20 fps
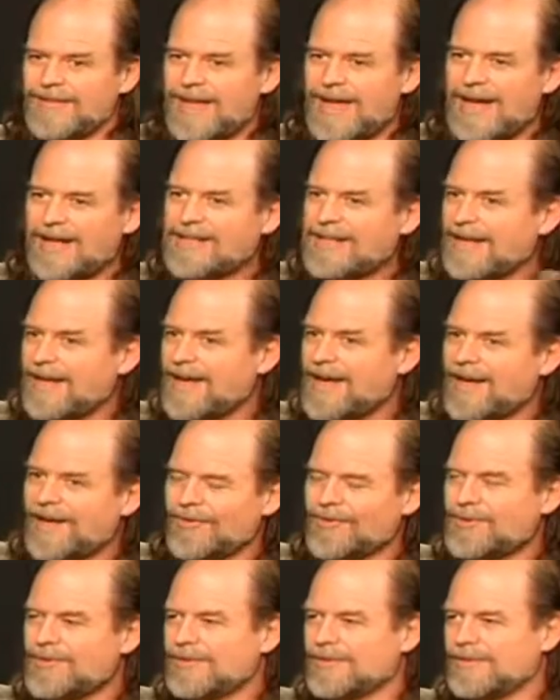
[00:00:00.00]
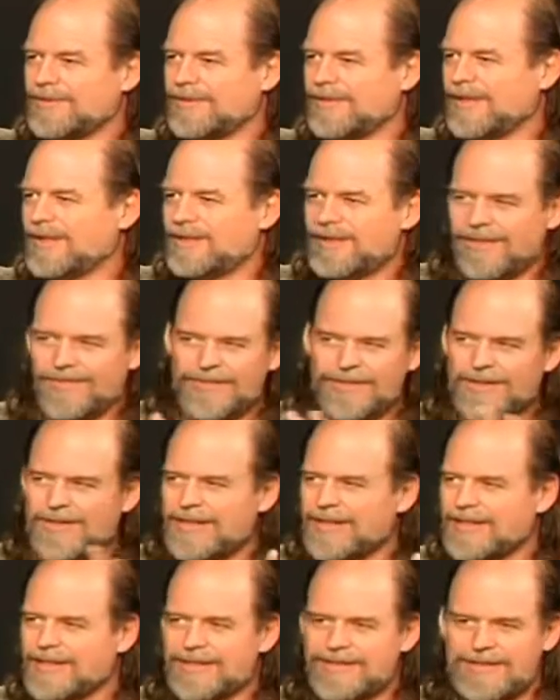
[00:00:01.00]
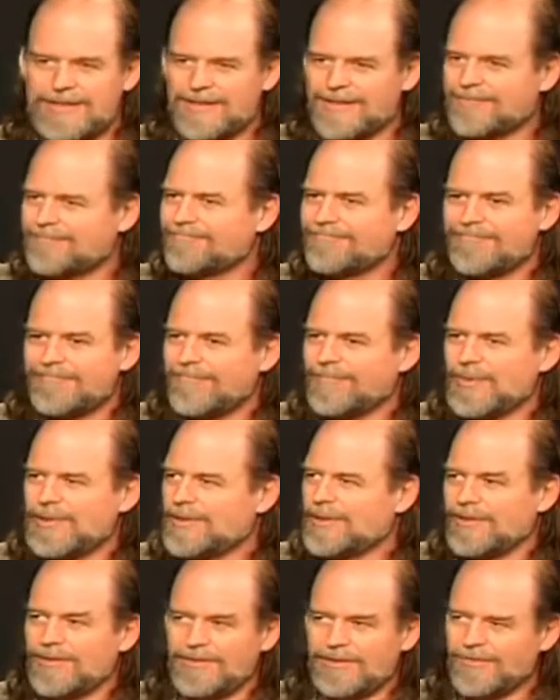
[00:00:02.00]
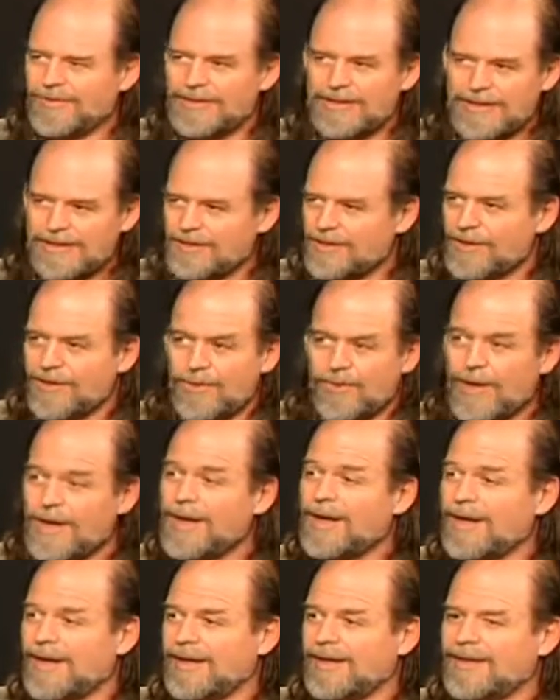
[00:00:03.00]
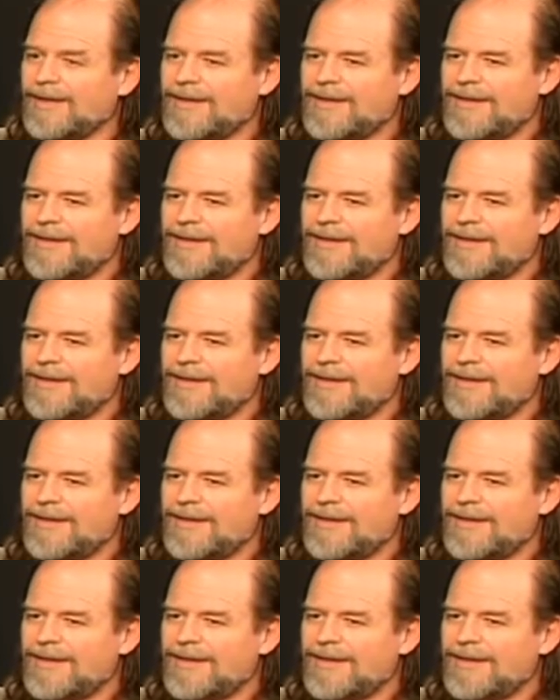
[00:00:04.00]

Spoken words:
acting out and different things that we don't really know why.